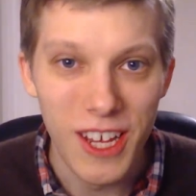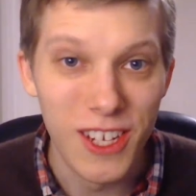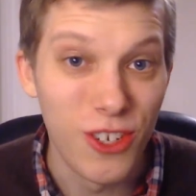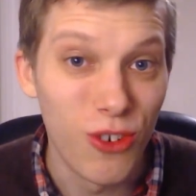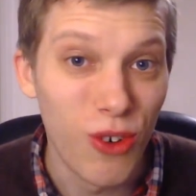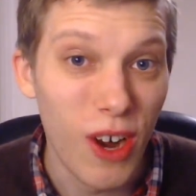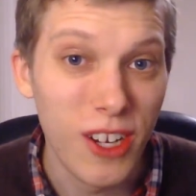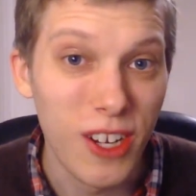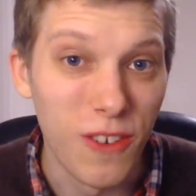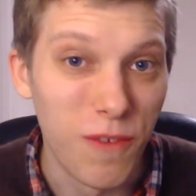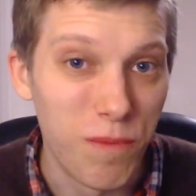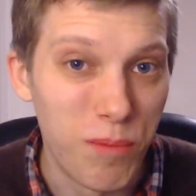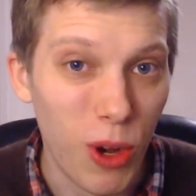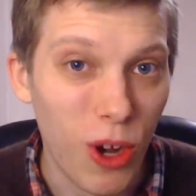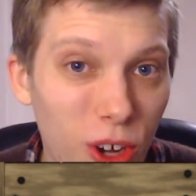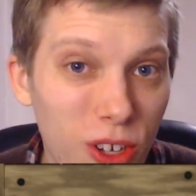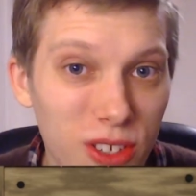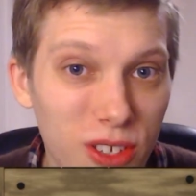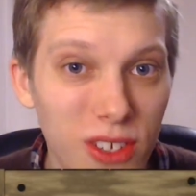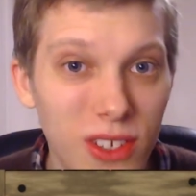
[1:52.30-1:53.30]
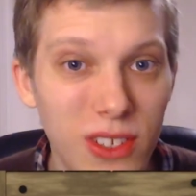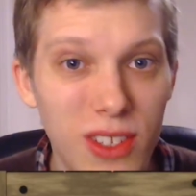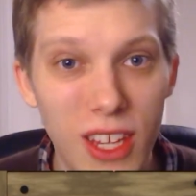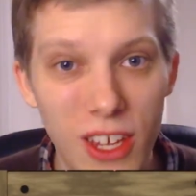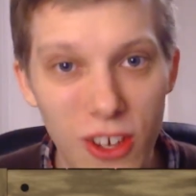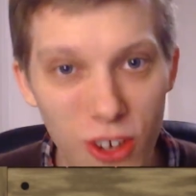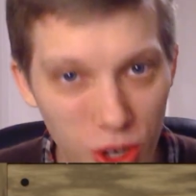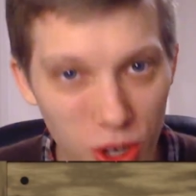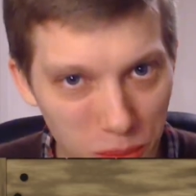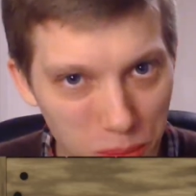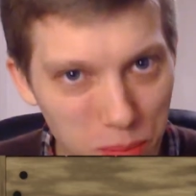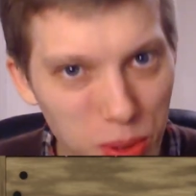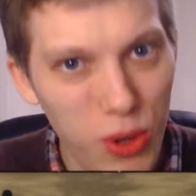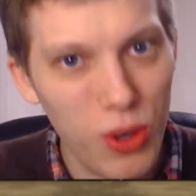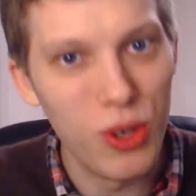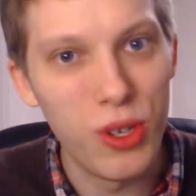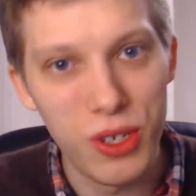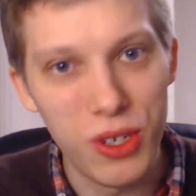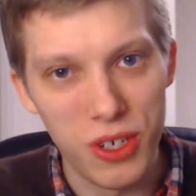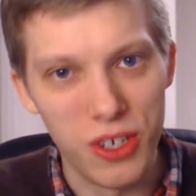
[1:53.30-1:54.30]
interactive boxes that you can
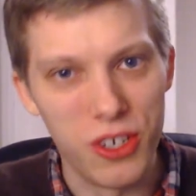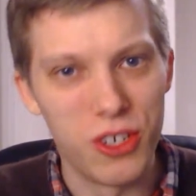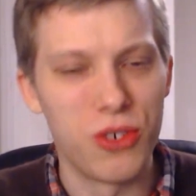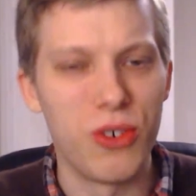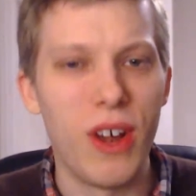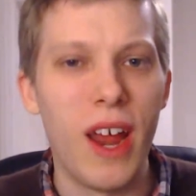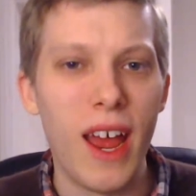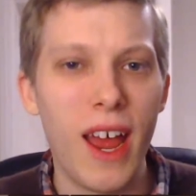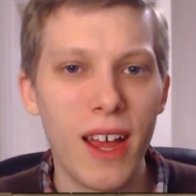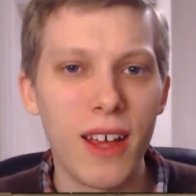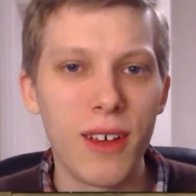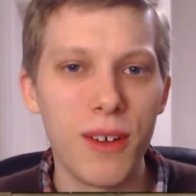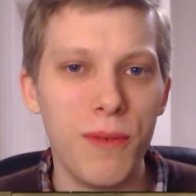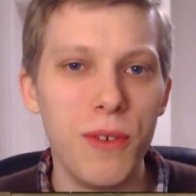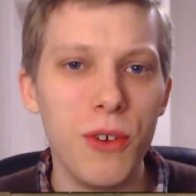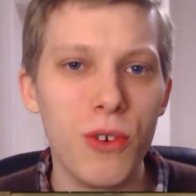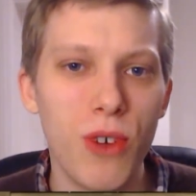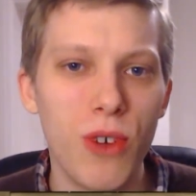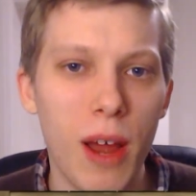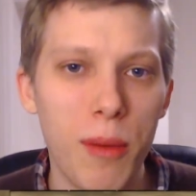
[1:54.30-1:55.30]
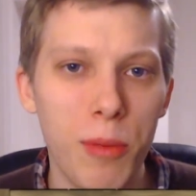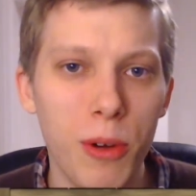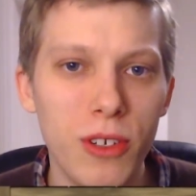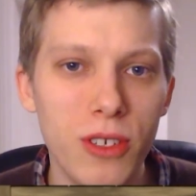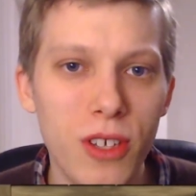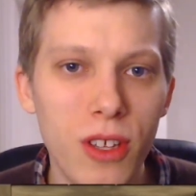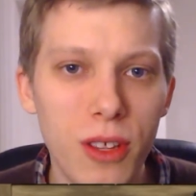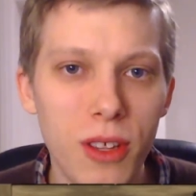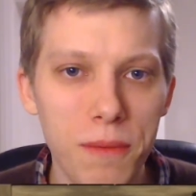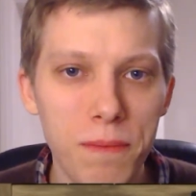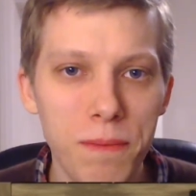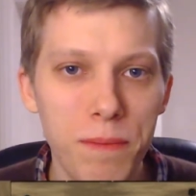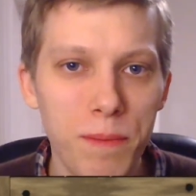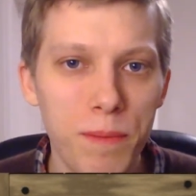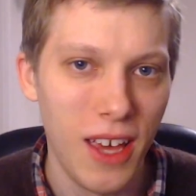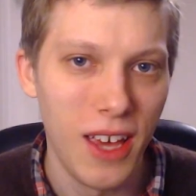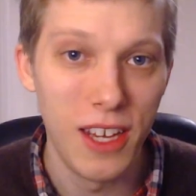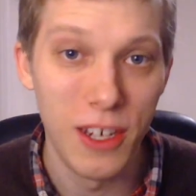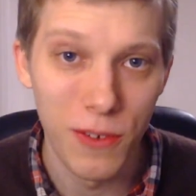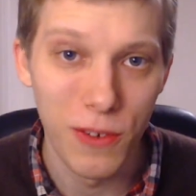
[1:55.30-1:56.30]
push and drag if you grab onto them,
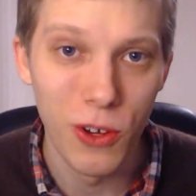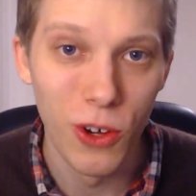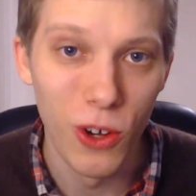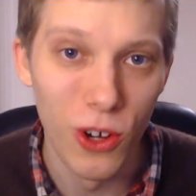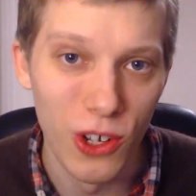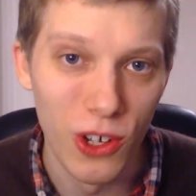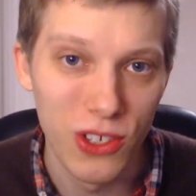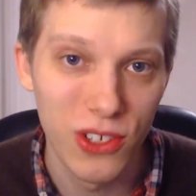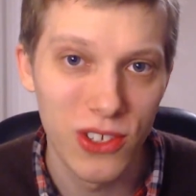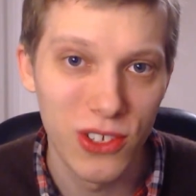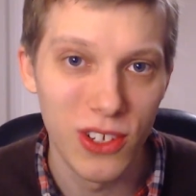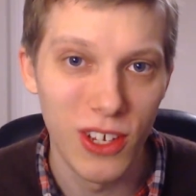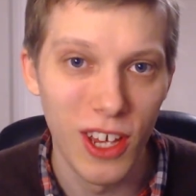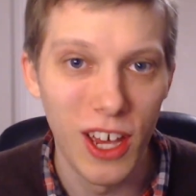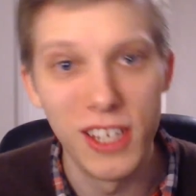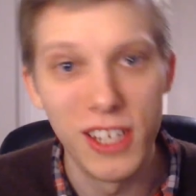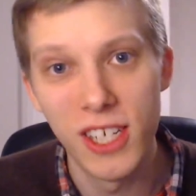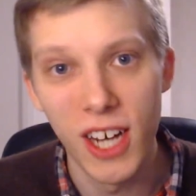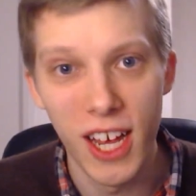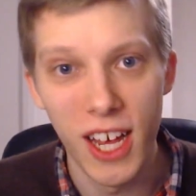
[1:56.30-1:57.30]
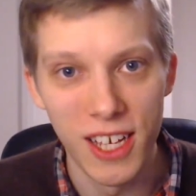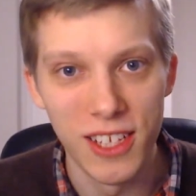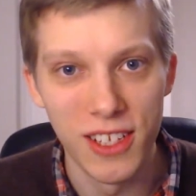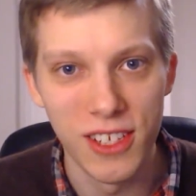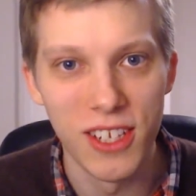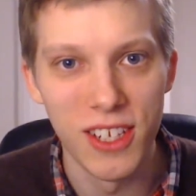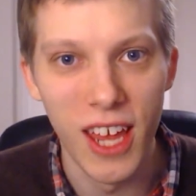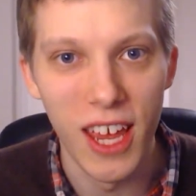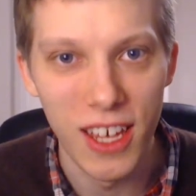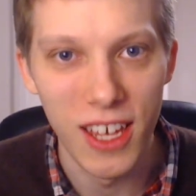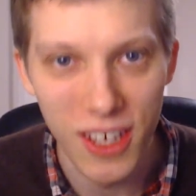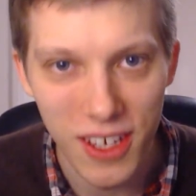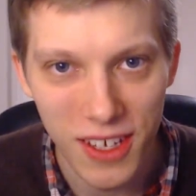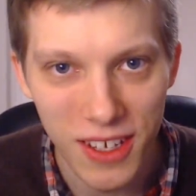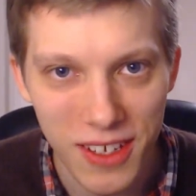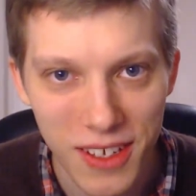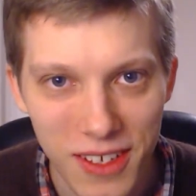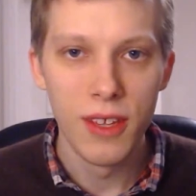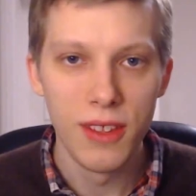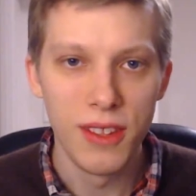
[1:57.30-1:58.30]
and of course, a giant snake.
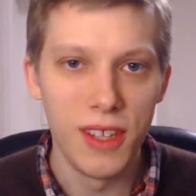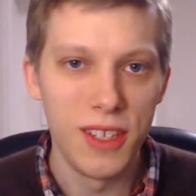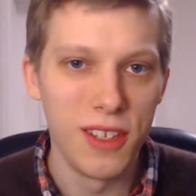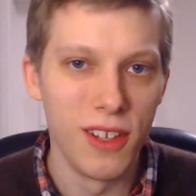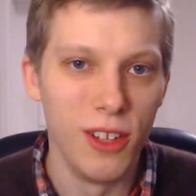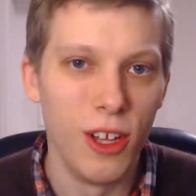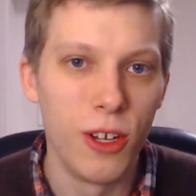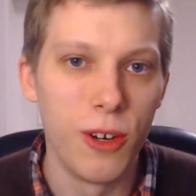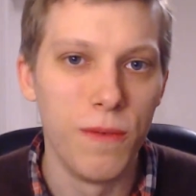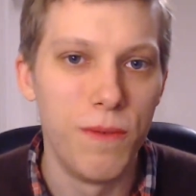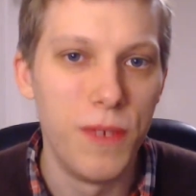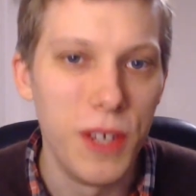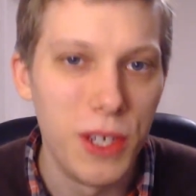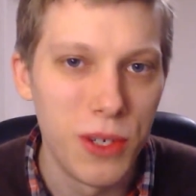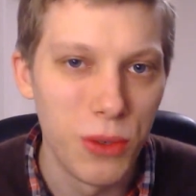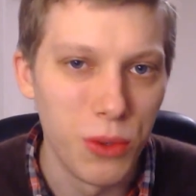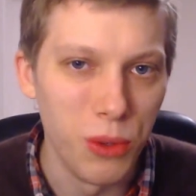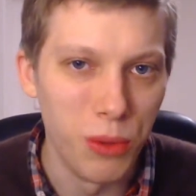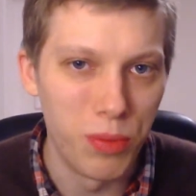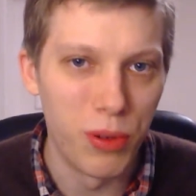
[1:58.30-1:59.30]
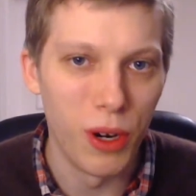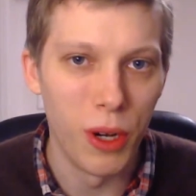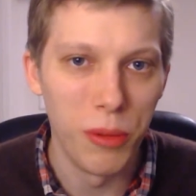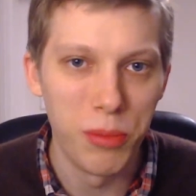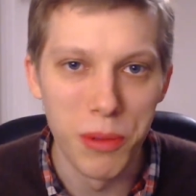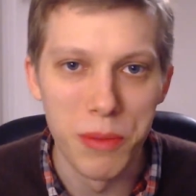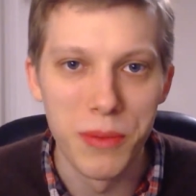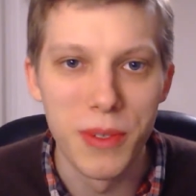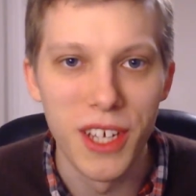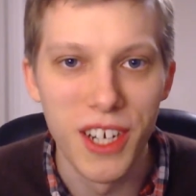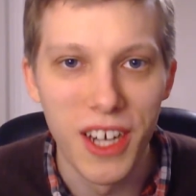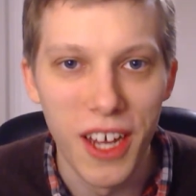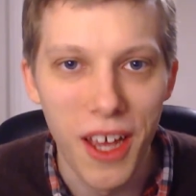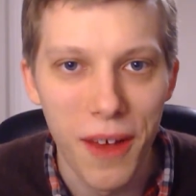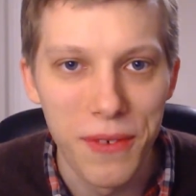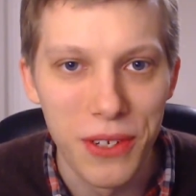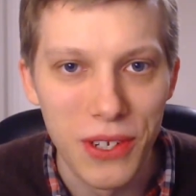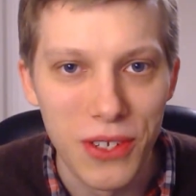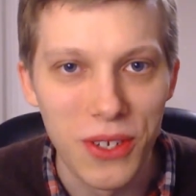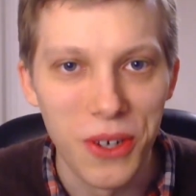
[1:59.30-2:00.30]
There's a lot of visual problems that I
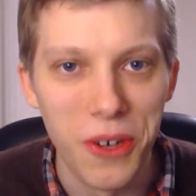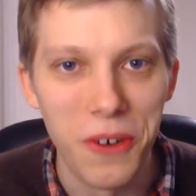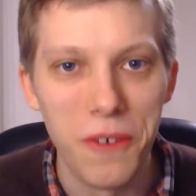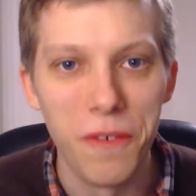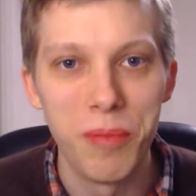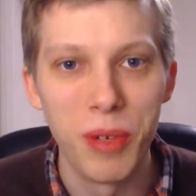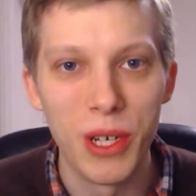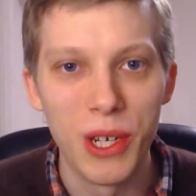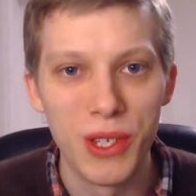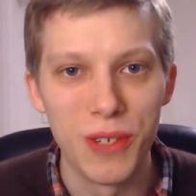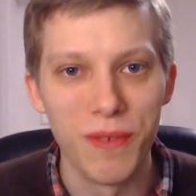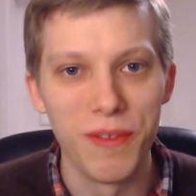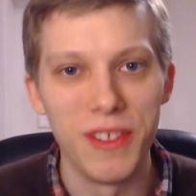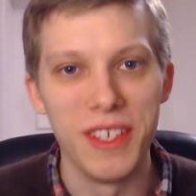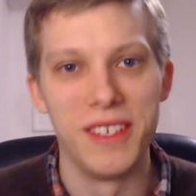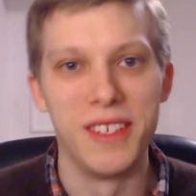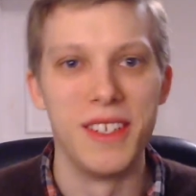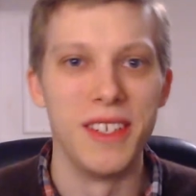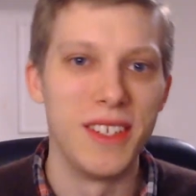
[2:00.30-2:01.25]
have to solve because of this